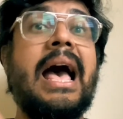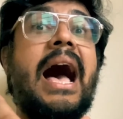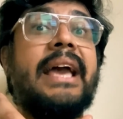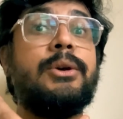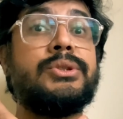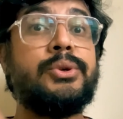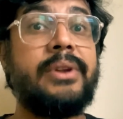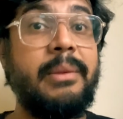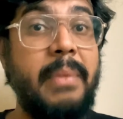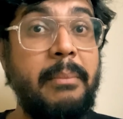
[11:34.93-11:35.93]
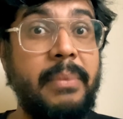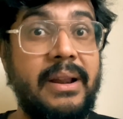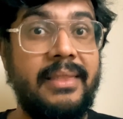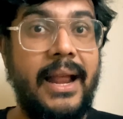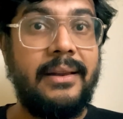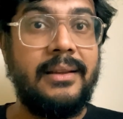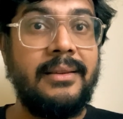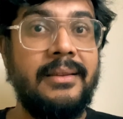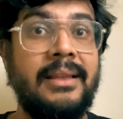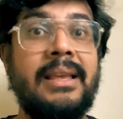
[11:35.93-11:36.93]
I used to remember that.
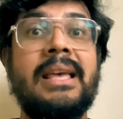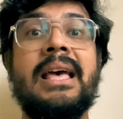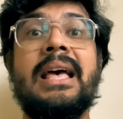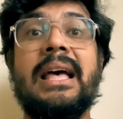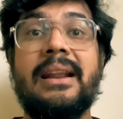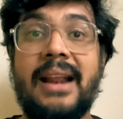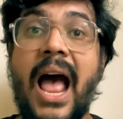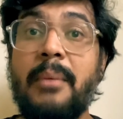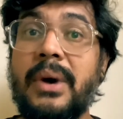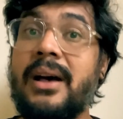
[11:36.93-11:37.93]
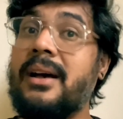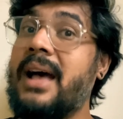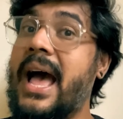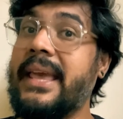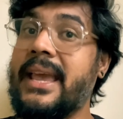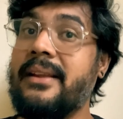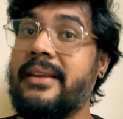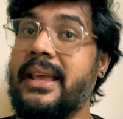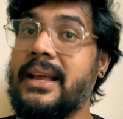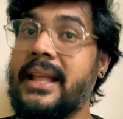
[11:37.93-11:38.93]
Ramaha I can
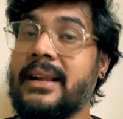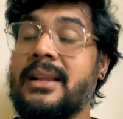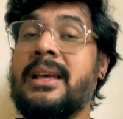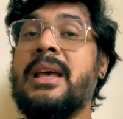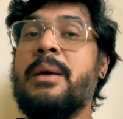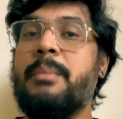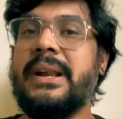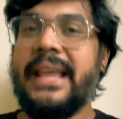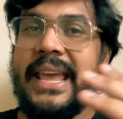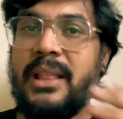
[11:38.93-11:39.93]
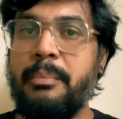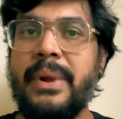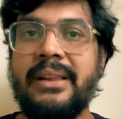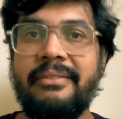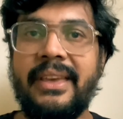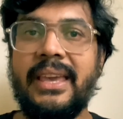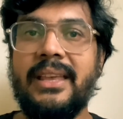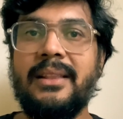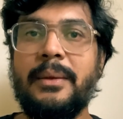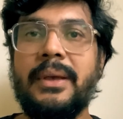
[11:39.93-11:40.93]
recollect, but in
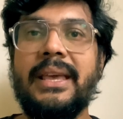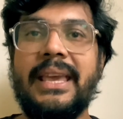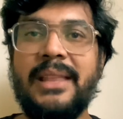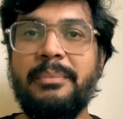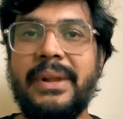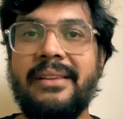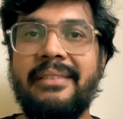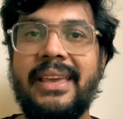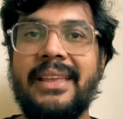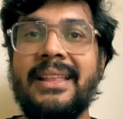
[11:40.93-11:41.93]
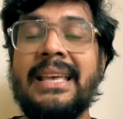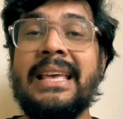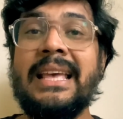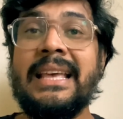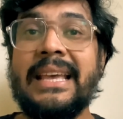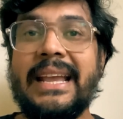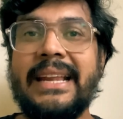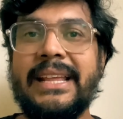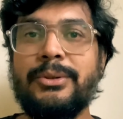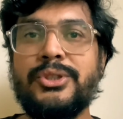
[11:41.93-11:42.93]
between,
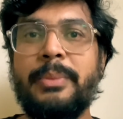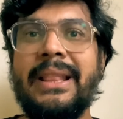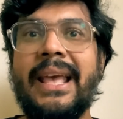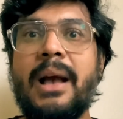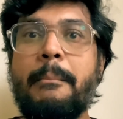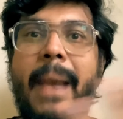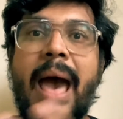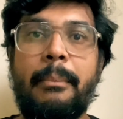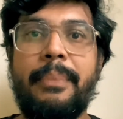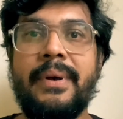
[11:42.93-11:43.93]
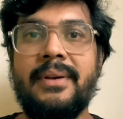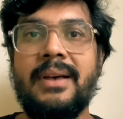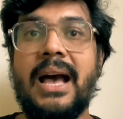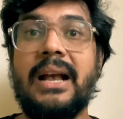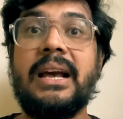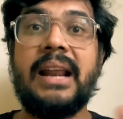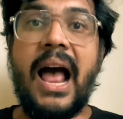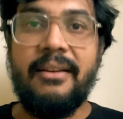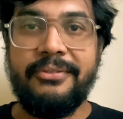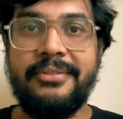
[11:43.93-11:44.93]
it used to be like a map, a
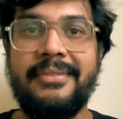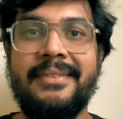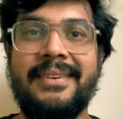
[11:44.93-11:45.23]
graph.